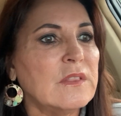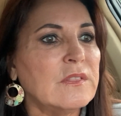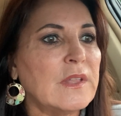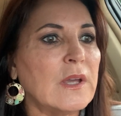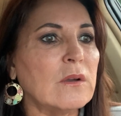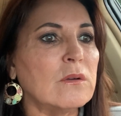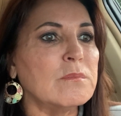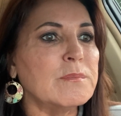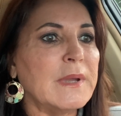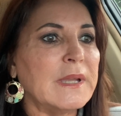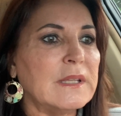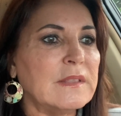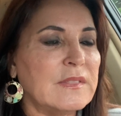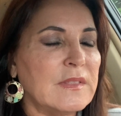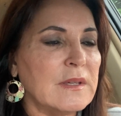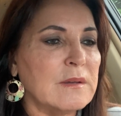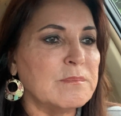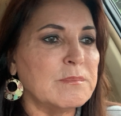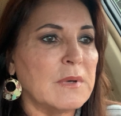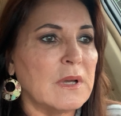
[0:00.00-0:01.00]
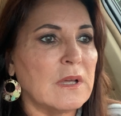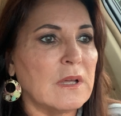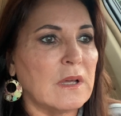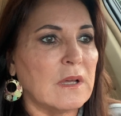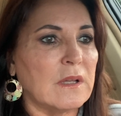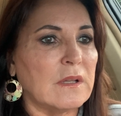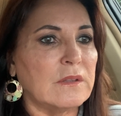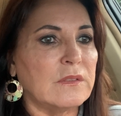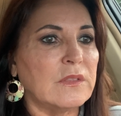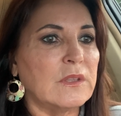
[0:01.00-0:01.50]
they'll make them
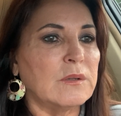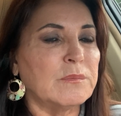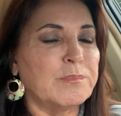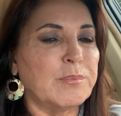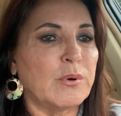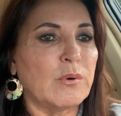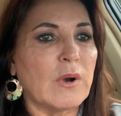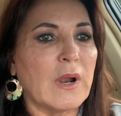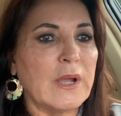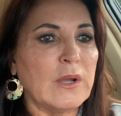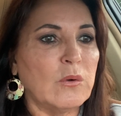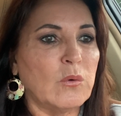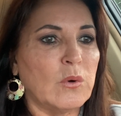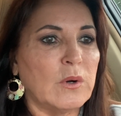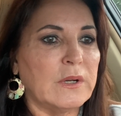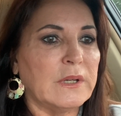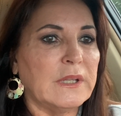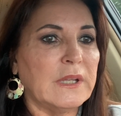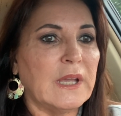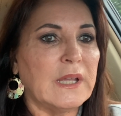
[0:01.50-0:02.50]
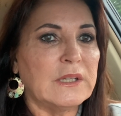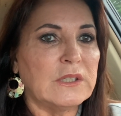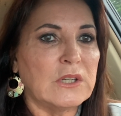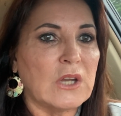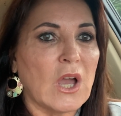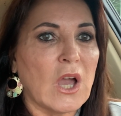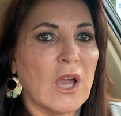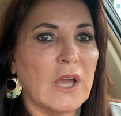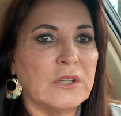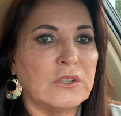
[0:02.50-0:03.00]
uh, the priority and
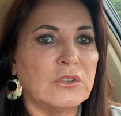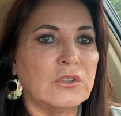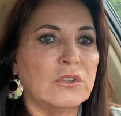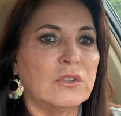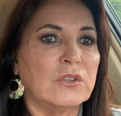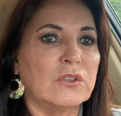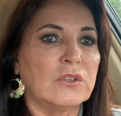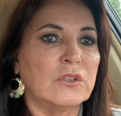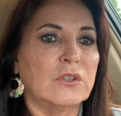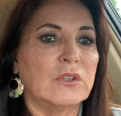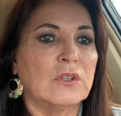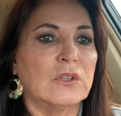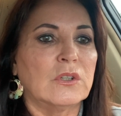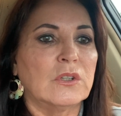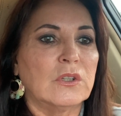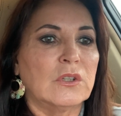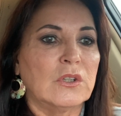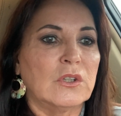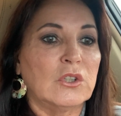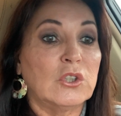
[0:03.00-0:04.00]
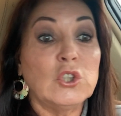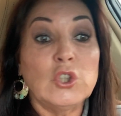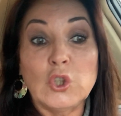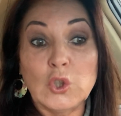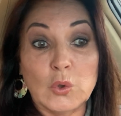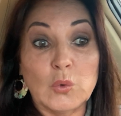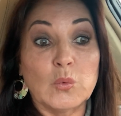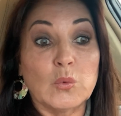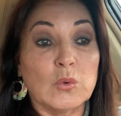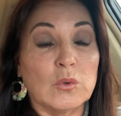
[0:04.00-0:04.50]
not
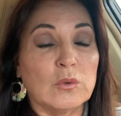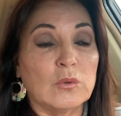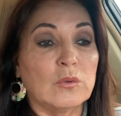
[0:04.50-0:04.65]
you.